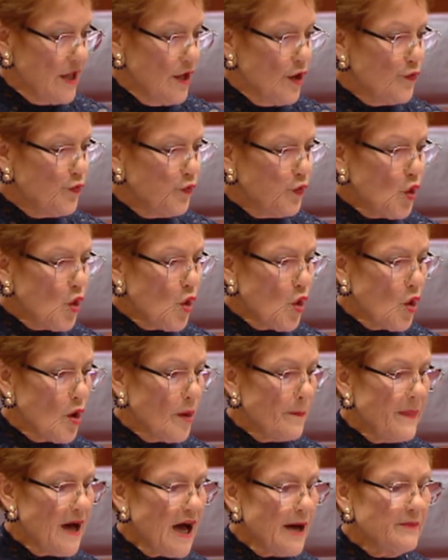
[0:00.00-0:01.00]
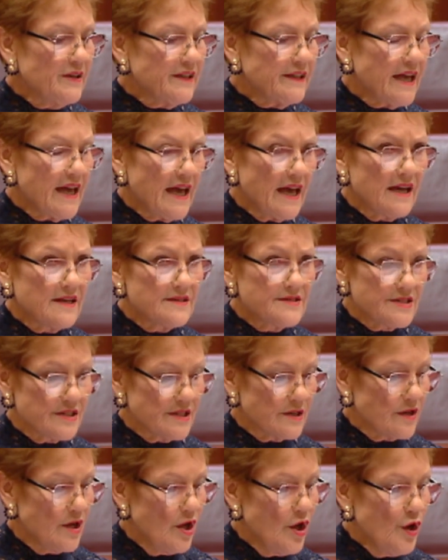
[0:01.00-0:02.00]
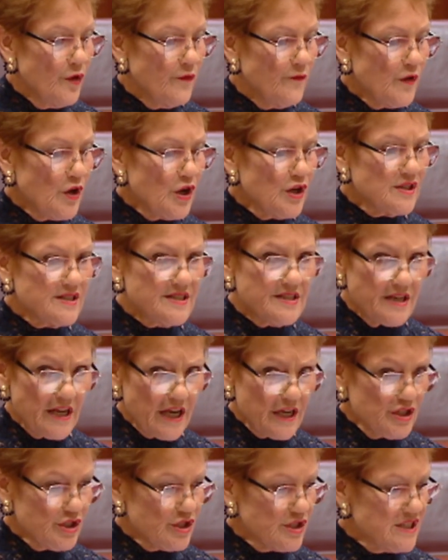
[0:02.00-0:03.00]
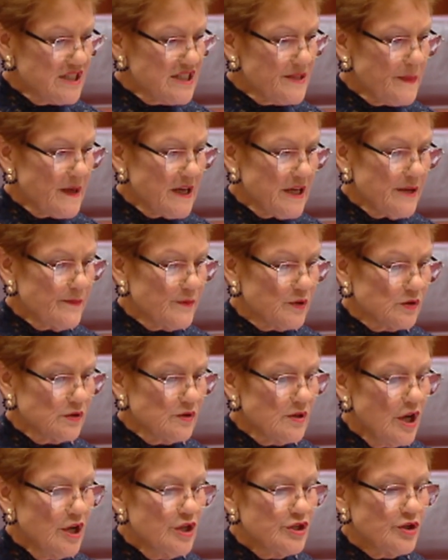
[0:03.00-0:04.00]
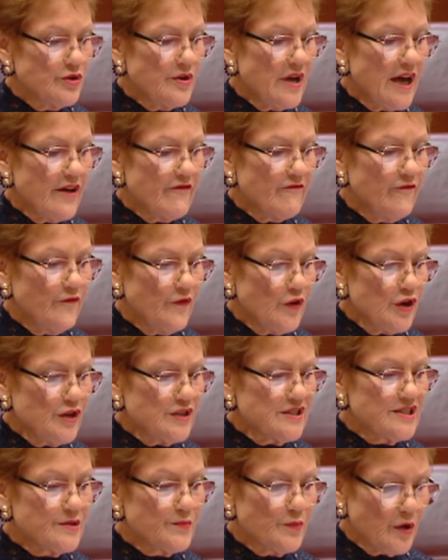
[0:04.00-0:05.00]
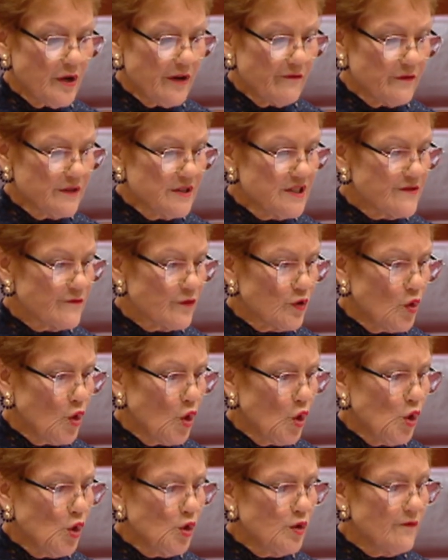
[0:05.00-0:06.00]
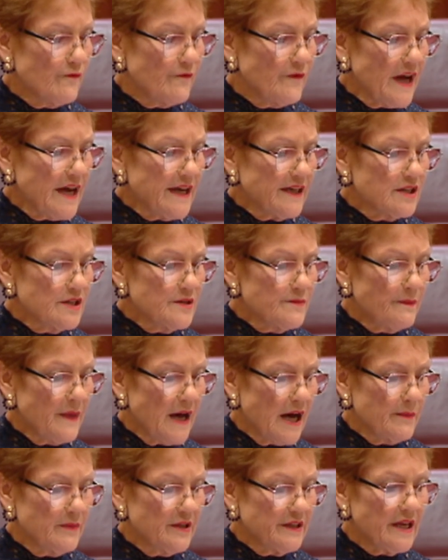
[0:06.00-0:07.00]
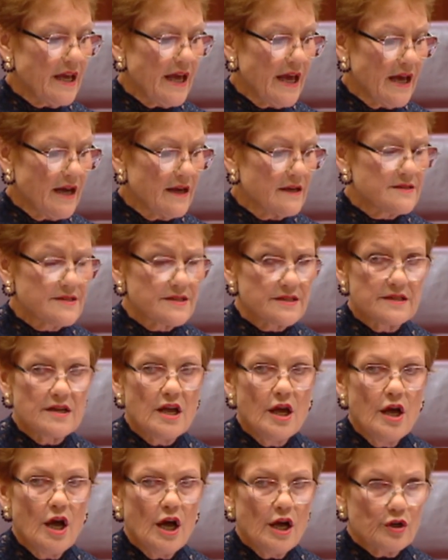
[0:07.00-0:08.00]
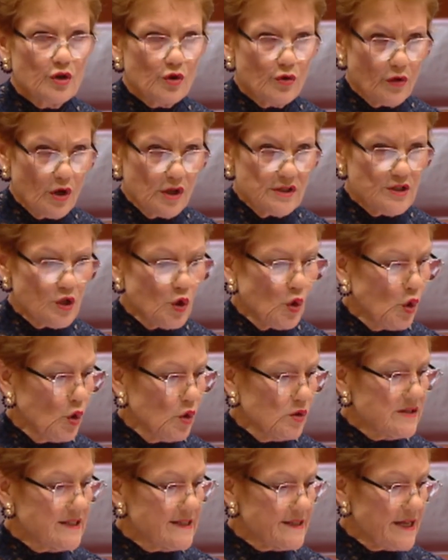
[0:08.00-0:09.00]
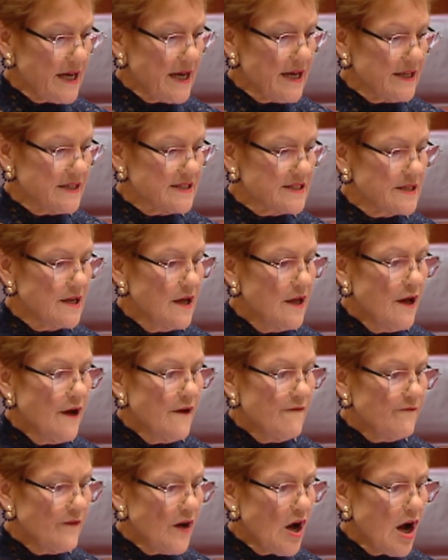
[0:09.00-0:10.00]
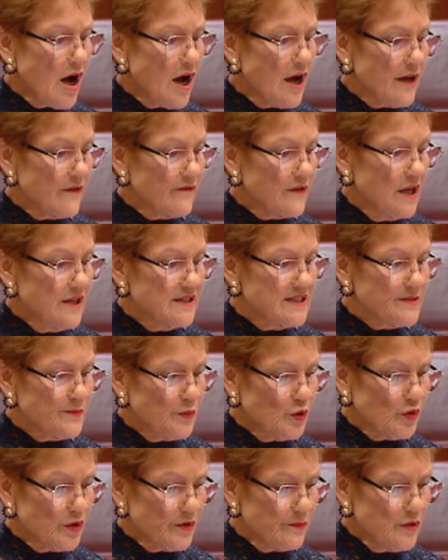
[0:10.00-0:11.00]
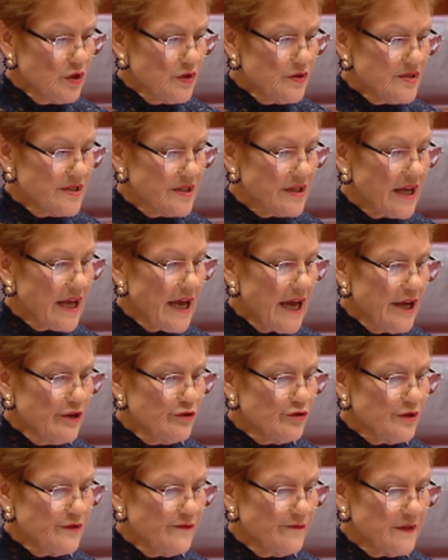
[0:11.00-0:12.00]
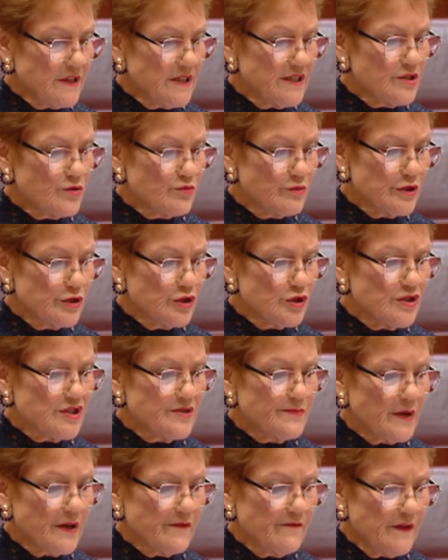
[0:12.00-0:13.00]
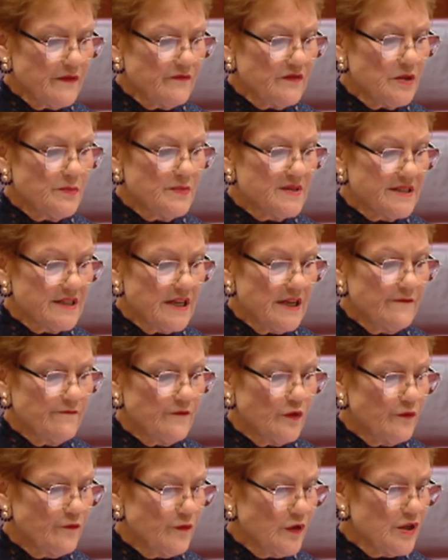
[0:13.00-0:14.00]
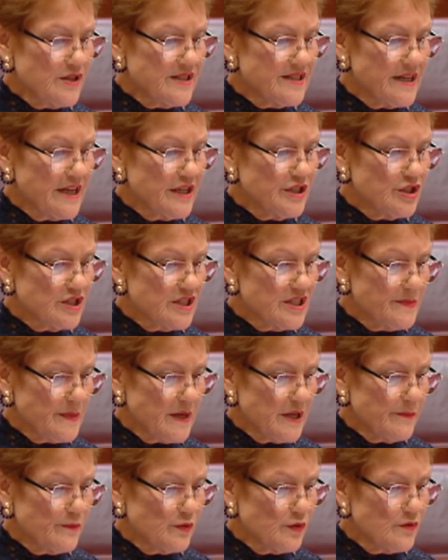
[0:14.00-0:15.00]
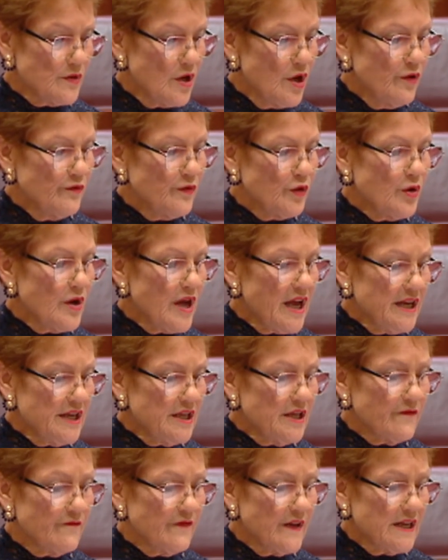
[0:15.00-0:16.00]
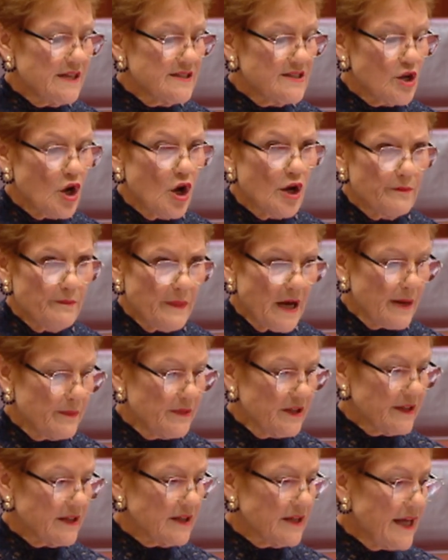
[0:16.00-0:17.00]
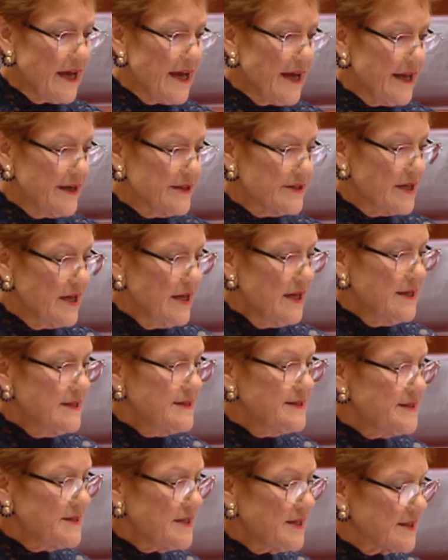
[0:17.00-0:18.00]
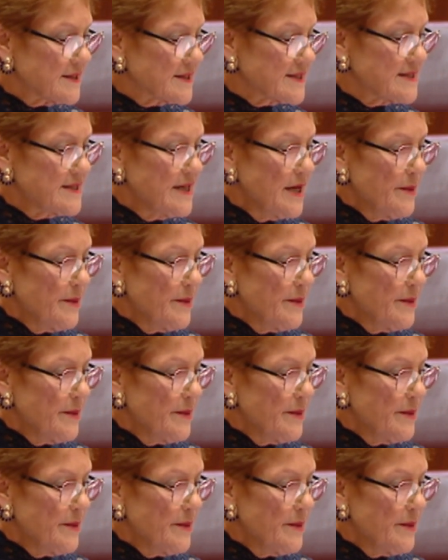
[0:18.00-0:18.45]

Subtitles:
4. Public housing, First Nations people to have first preference for all vacant public housing across all states. 5. Sport and music, entry fees reduced by 50% for First Nations people for any events on public land. 6.